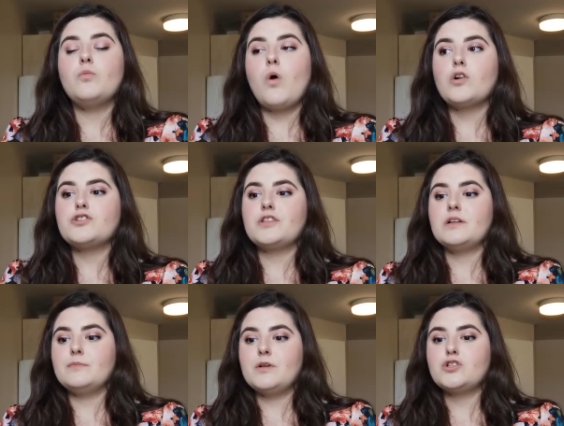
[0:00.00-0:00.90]
watch
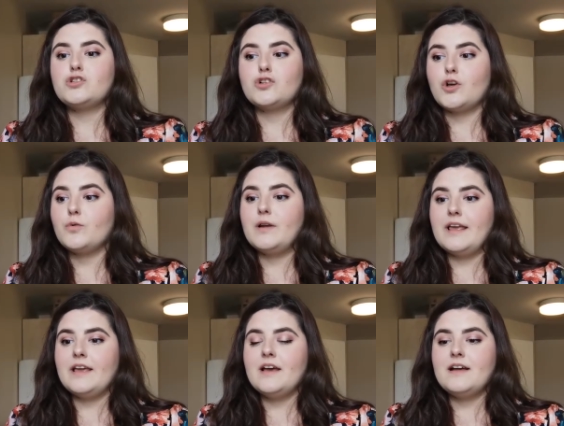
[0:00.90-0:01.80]
them
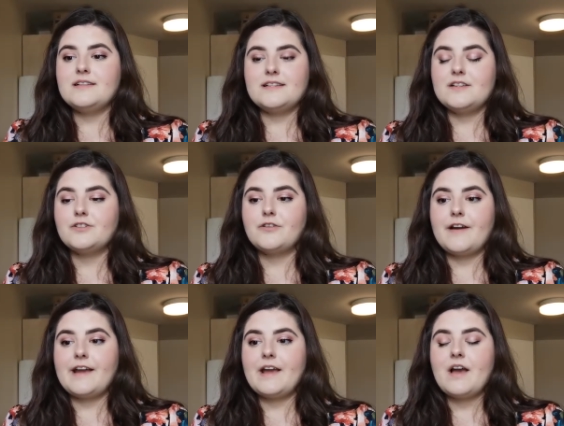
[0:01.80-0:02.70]
slowly
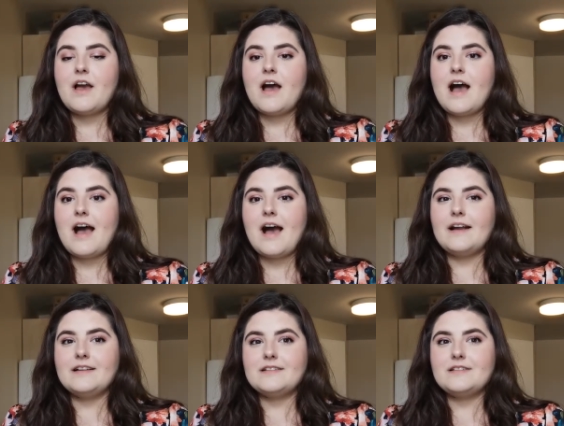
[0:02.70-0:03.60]
disintegrate
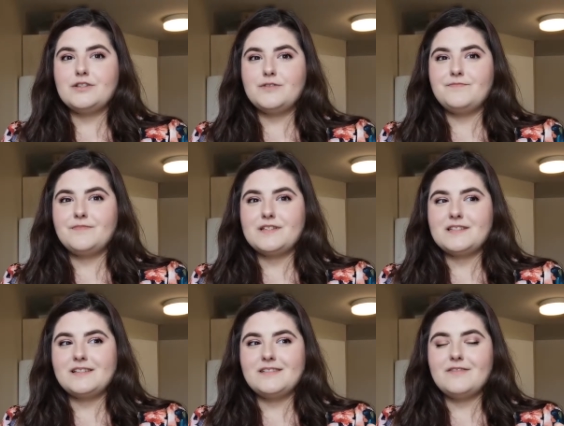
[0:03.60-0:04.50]
and
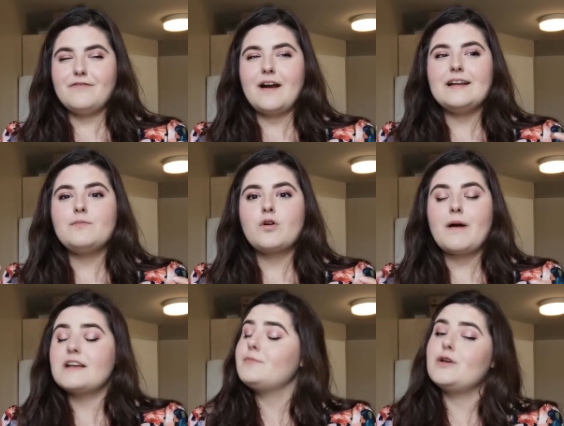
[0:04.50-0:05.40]
finding more
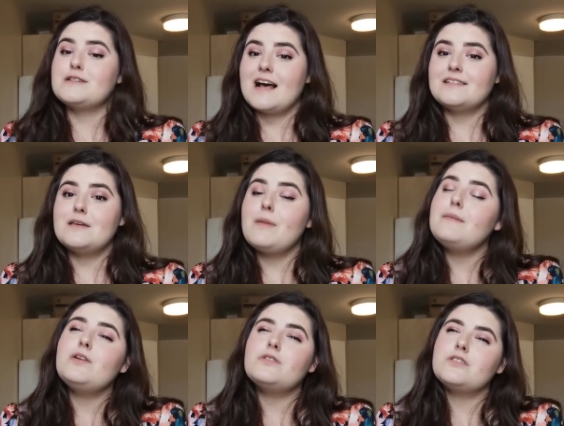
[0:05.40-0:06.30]
about his personality,
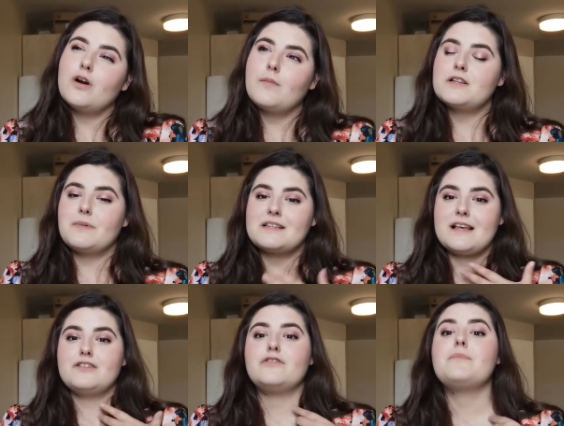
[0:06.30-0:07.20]
maybe not so much about his
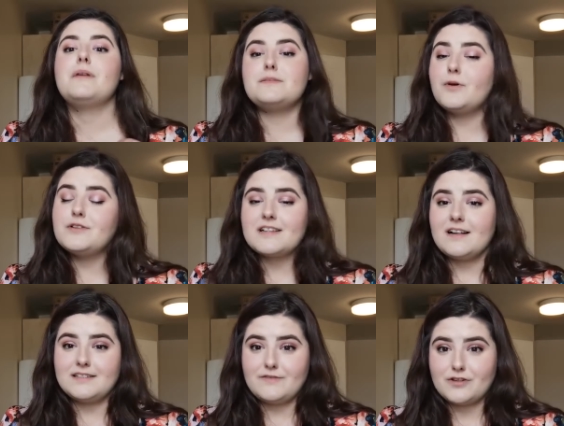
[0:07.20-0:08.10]
history, but his
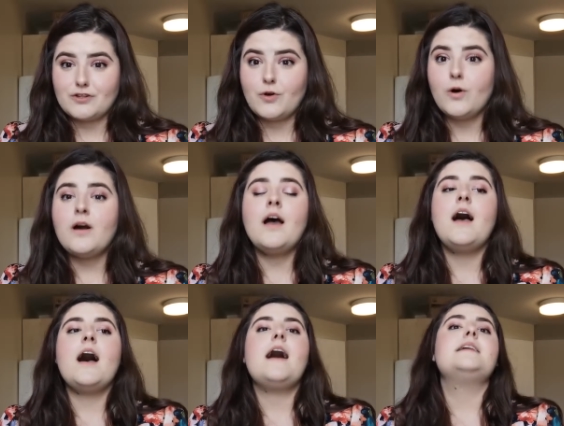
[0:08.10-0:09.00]
personality for sure,
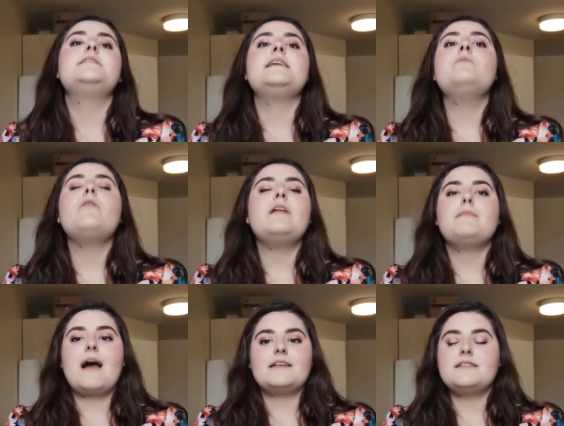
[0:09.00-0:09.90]
and seeing what really
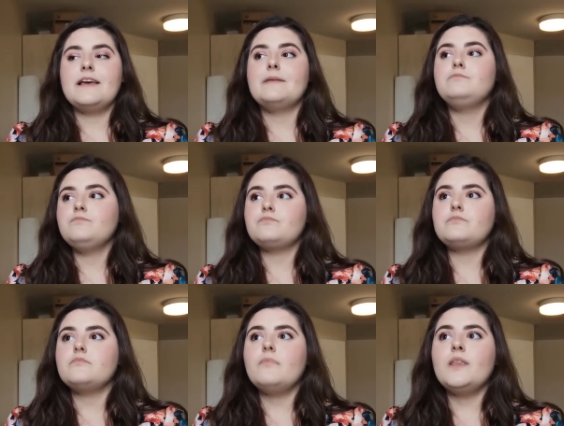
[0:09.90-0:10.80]
matters to him.
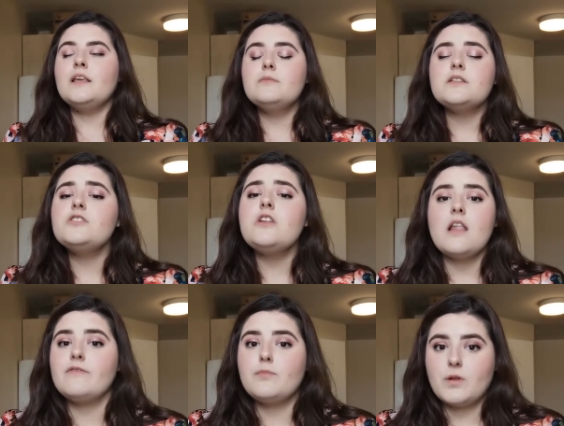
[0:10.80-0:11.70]
He was such a
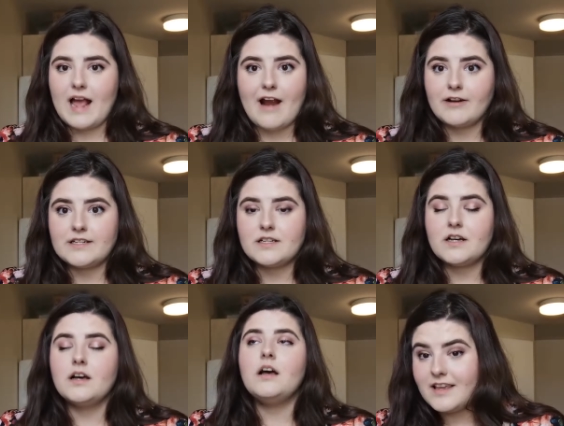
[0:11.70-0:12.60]
lovable
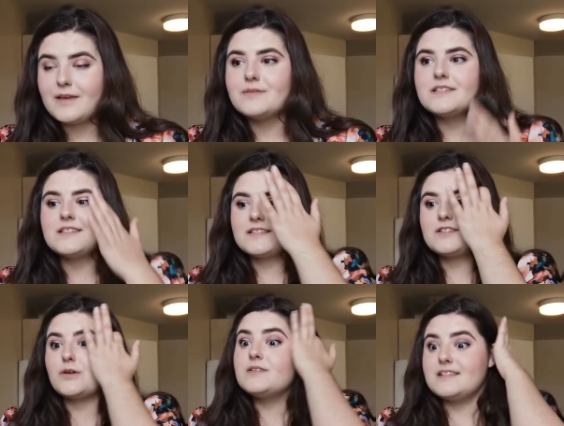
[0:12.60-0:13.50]
character. He was
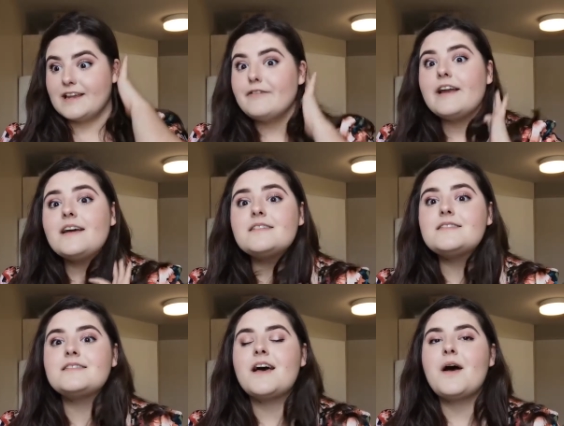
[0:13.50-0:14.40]
so
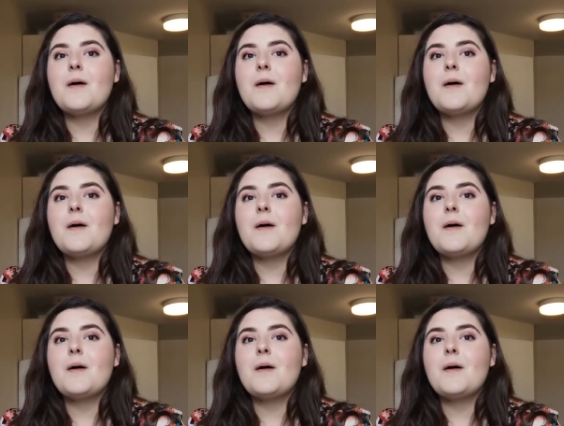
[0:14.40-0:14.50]
serious,